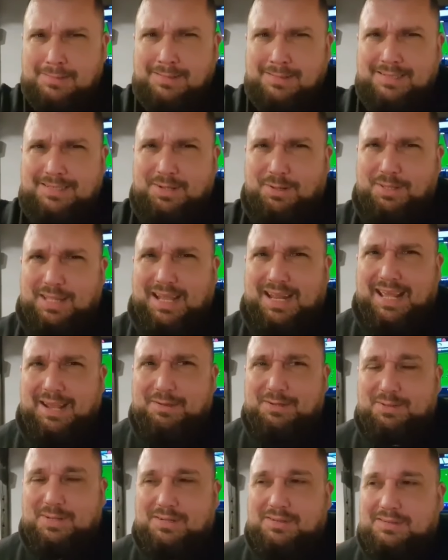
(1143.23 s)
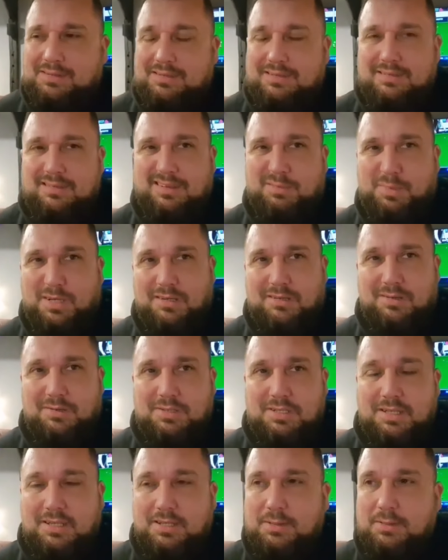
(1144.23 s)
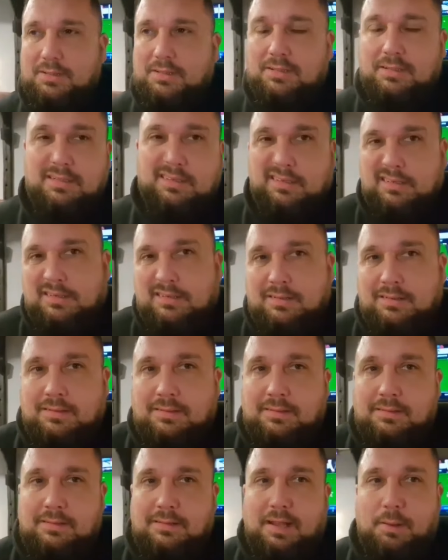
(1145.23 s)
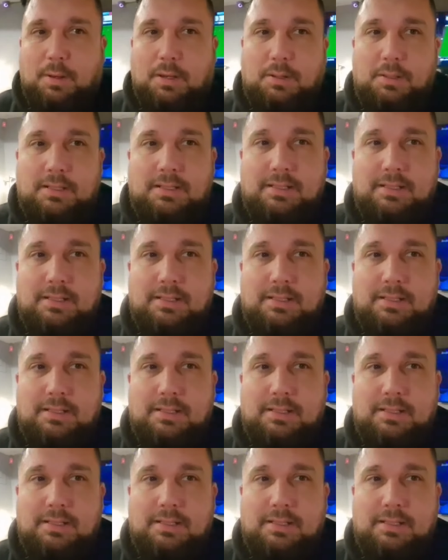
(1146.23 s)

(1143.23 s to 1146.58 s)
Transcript: It's on down here as well. So I might have got two. Oh well.